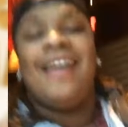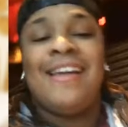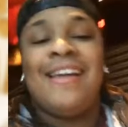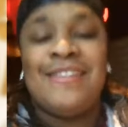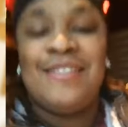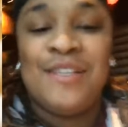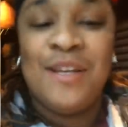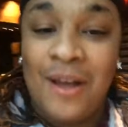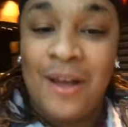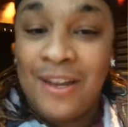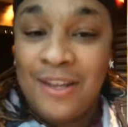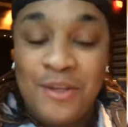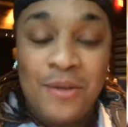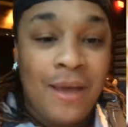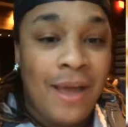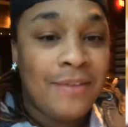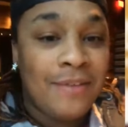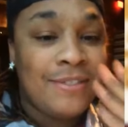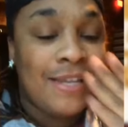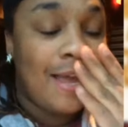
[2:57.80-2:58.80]
Dolly, darling, you
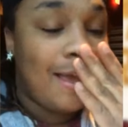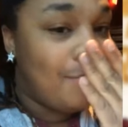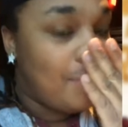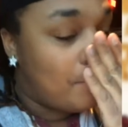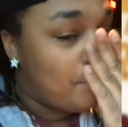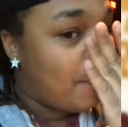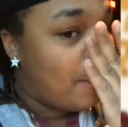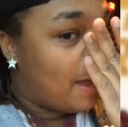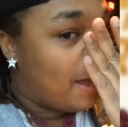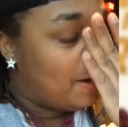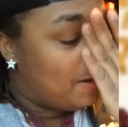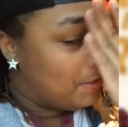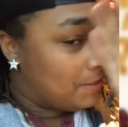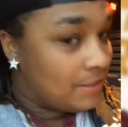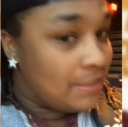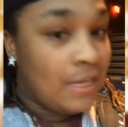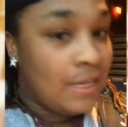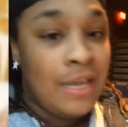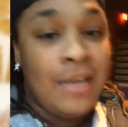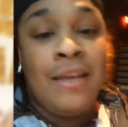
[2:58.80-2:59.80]
have to have your manners.
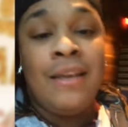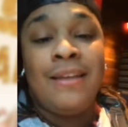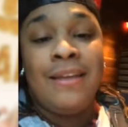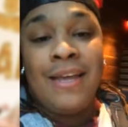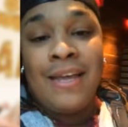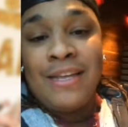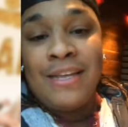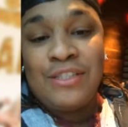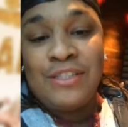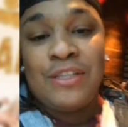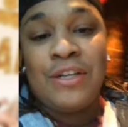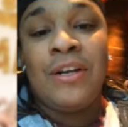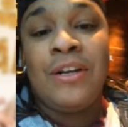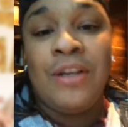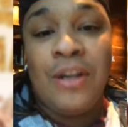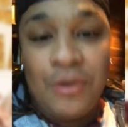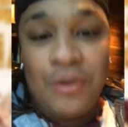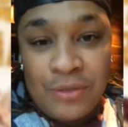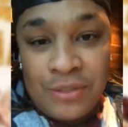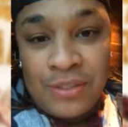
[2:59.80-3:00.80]
Yes, sir,
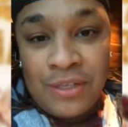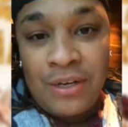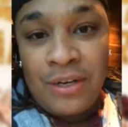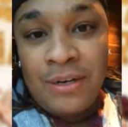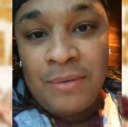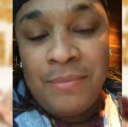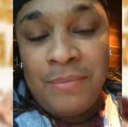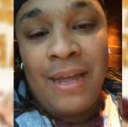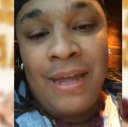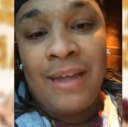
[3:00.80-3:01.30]
no, sir, may I